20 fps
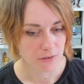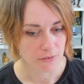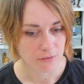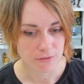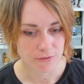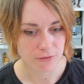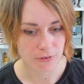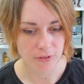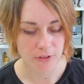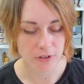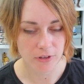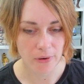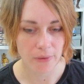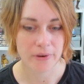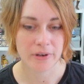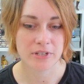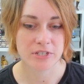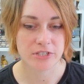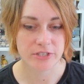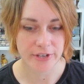for the
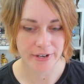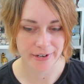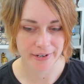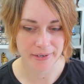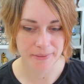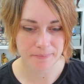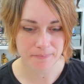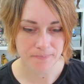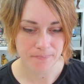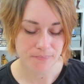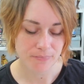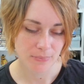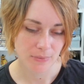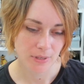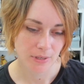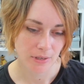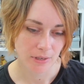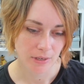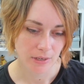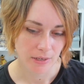longest time.
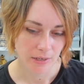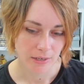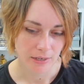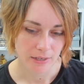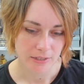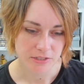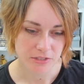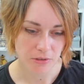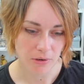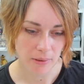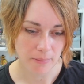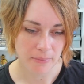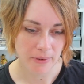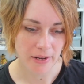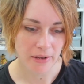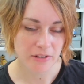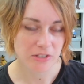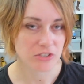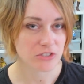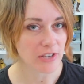So I'm
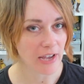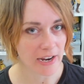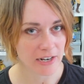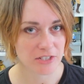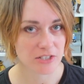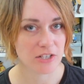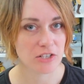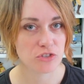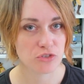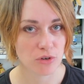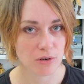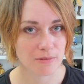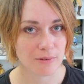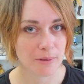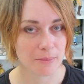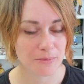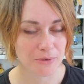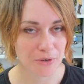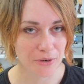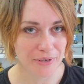not actually sure what
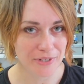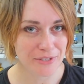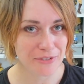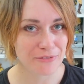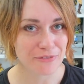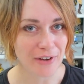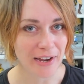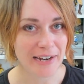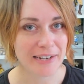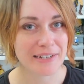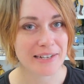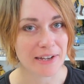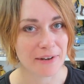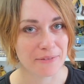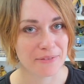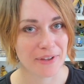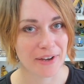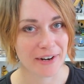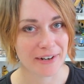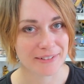I'm going to find down
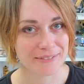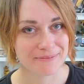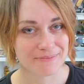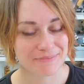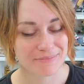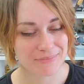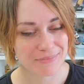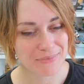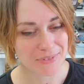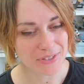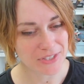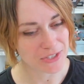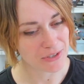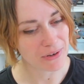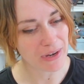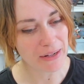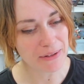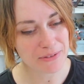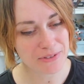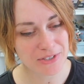there. So
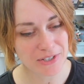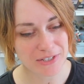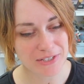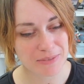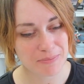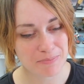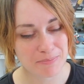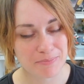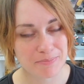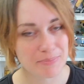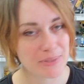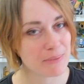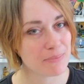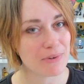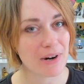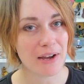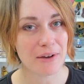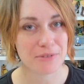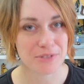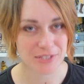I'll just be
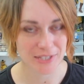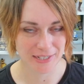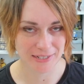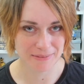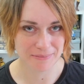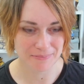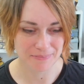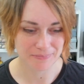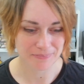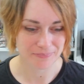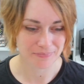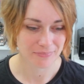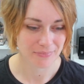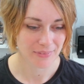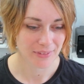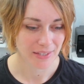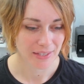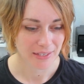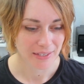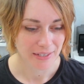browsing
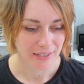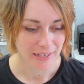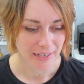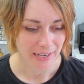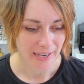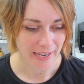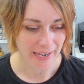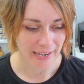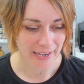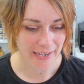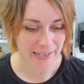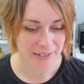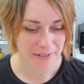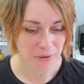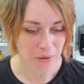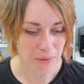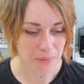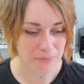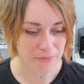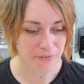and
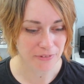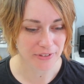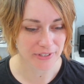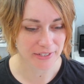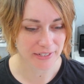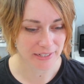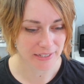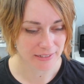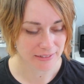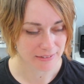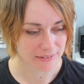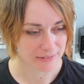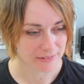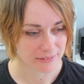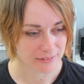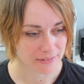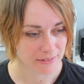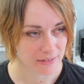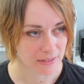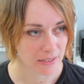hopefully
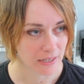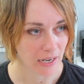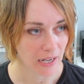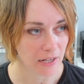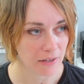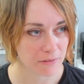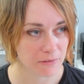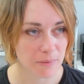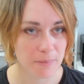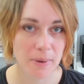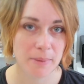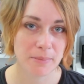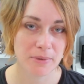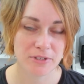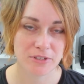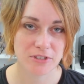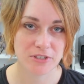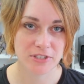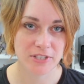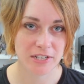I'll remember
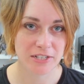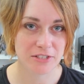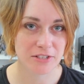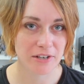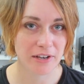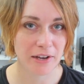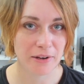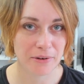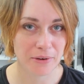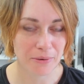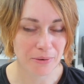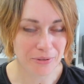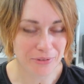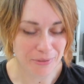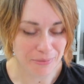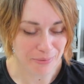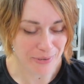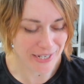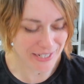to censor out all the weird